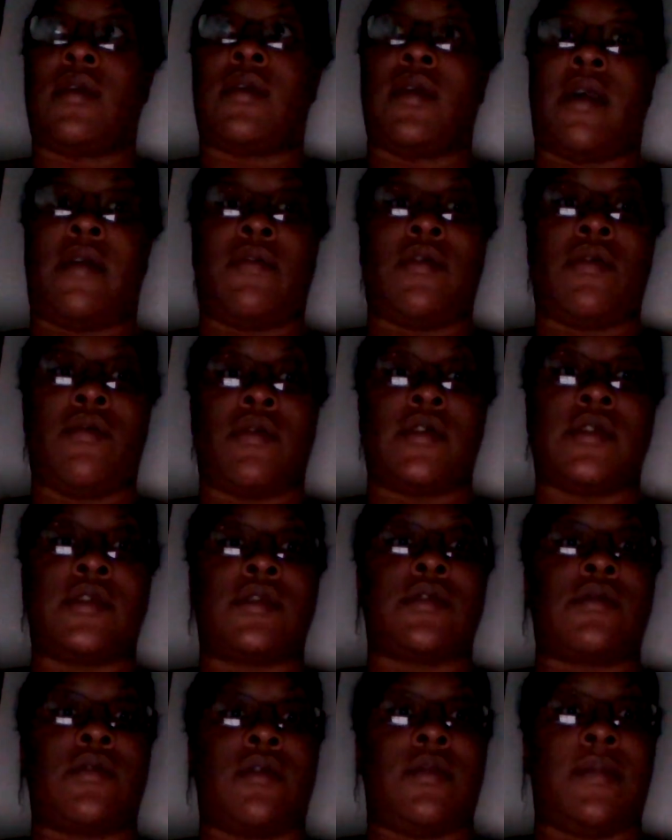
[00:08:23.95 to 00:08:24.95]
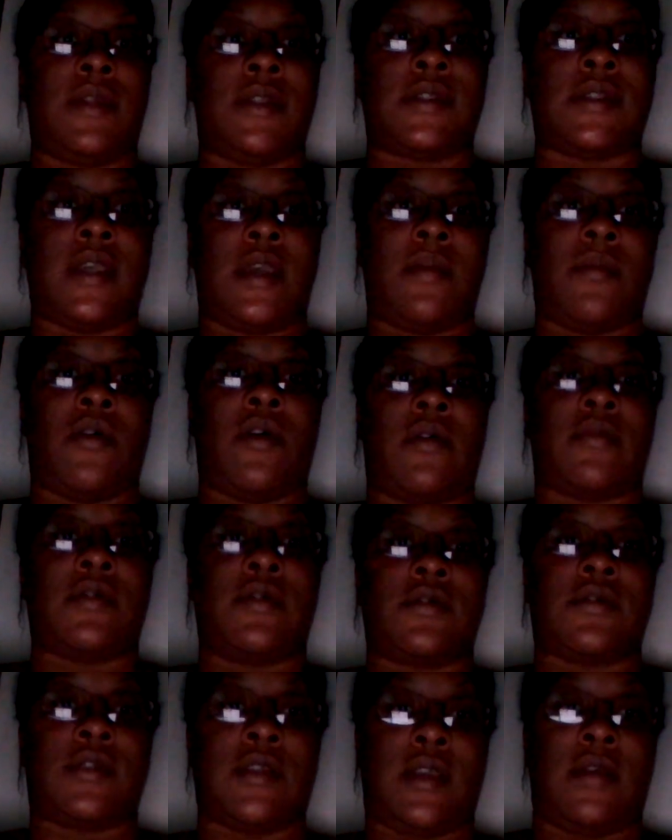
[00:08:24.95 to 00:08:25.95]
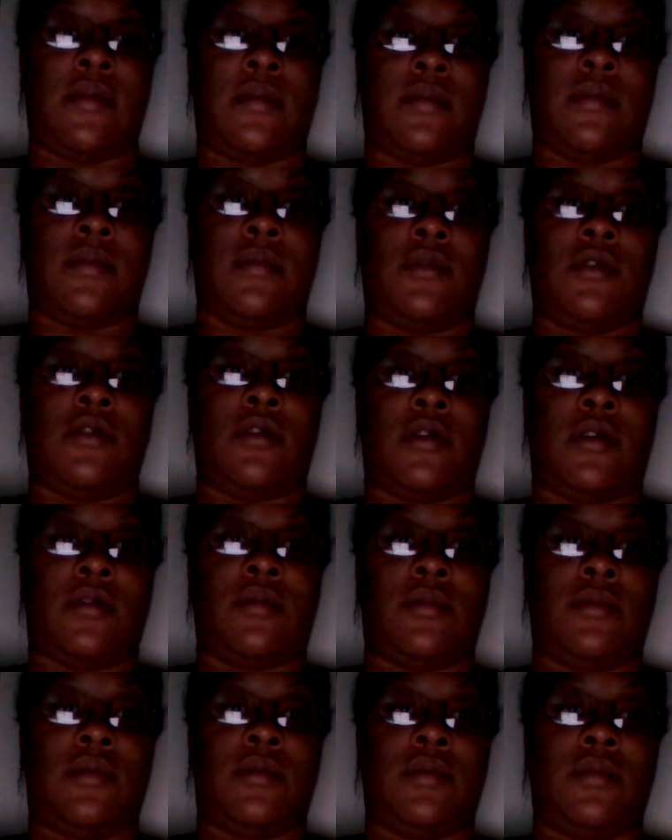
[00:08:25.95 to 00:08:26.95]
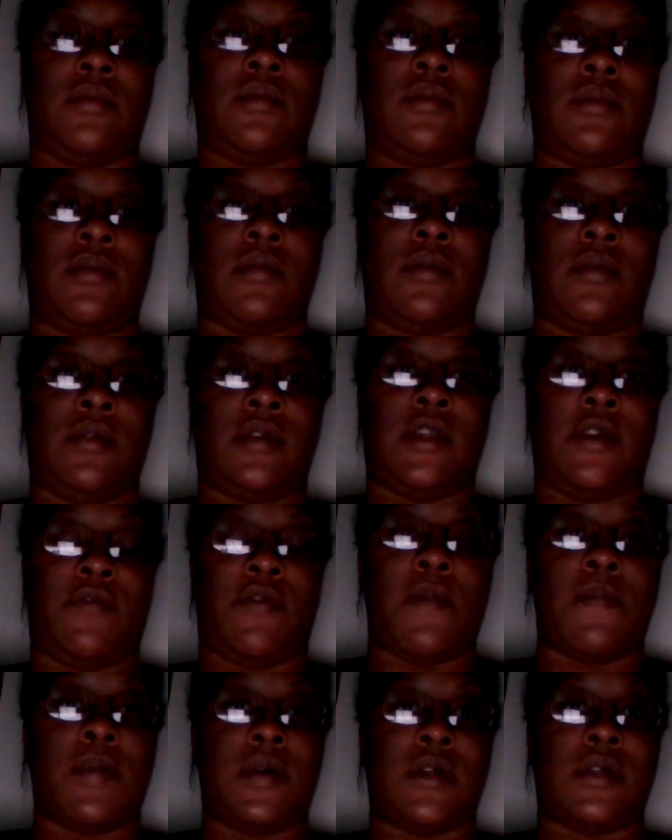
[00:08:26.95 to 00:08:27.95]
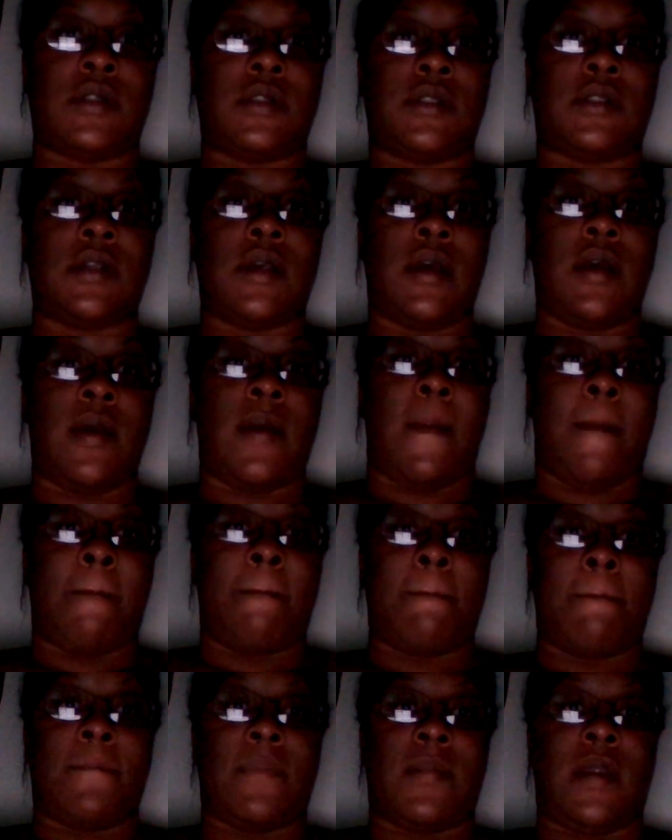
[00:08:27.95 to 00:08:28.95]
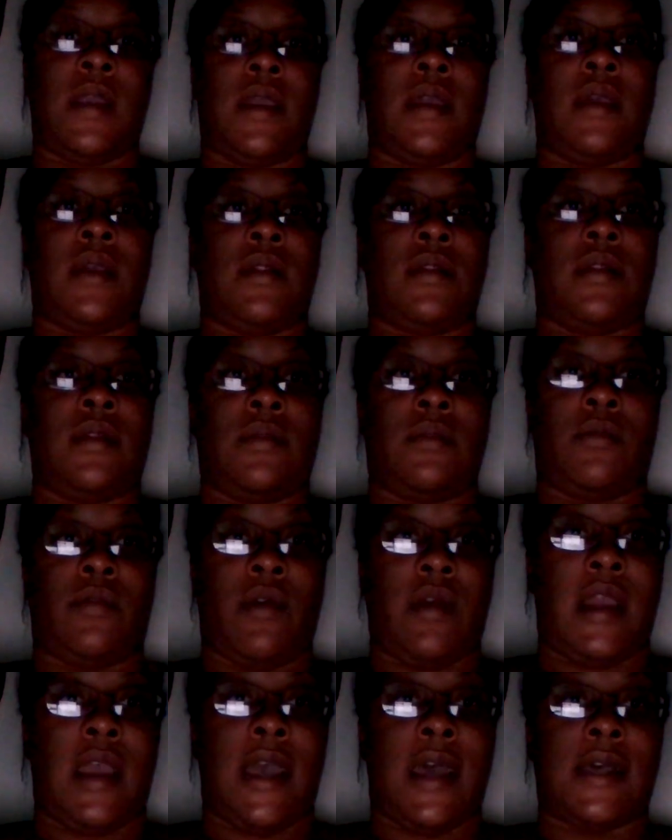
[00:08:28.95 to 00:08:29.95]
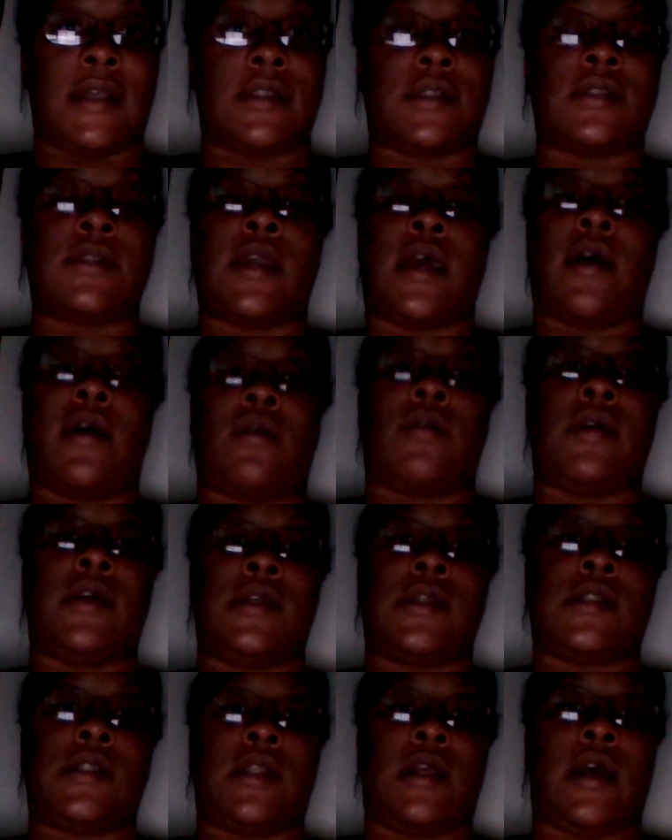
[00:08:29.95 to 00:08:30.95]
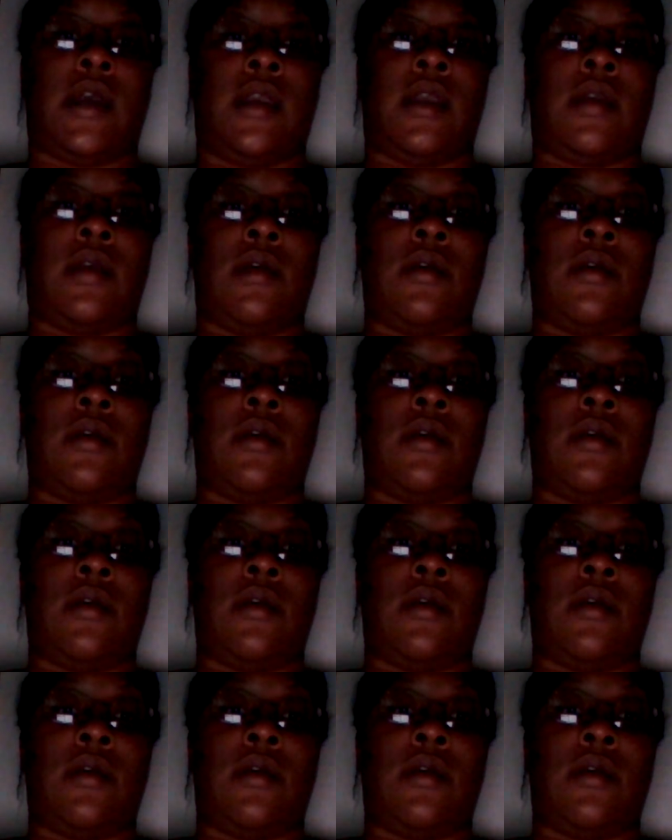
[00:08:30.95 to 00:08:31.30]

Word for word: every course is going to be the same author same you know different books and whereas now it's like